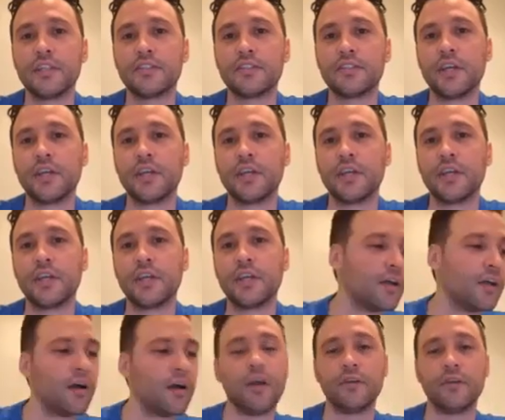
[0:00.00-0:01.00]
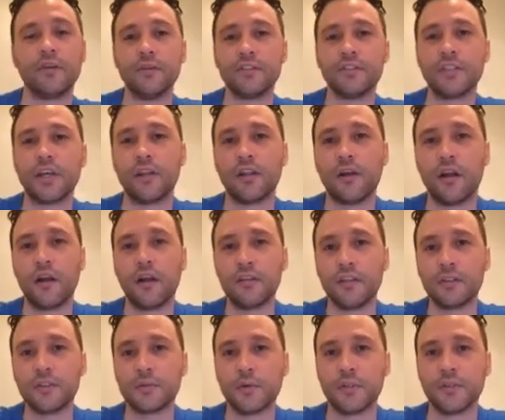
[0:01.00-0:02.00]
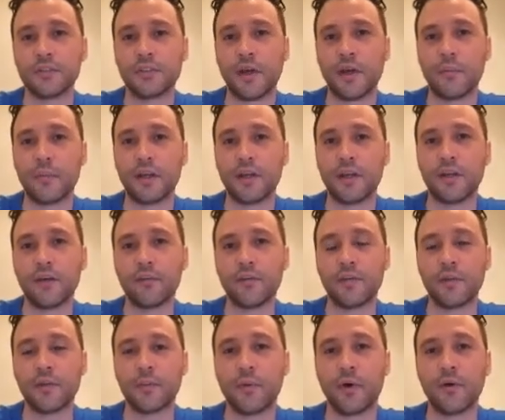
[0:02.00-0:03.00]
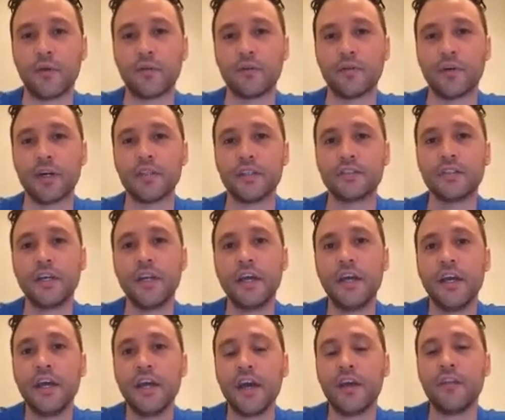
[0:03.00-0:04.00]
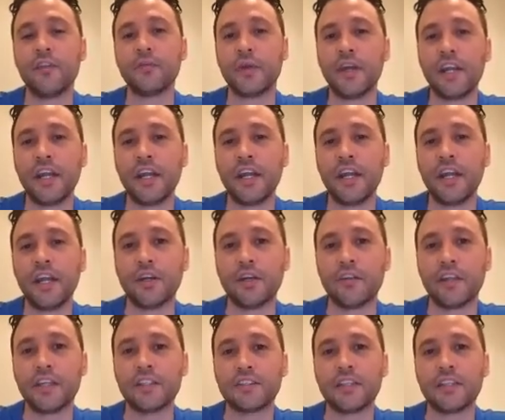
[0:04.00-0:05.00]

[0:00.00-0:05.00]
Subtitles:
They say, well, I sell art, you sell art, this world's not big enough for the both of us. And 3 days a year, they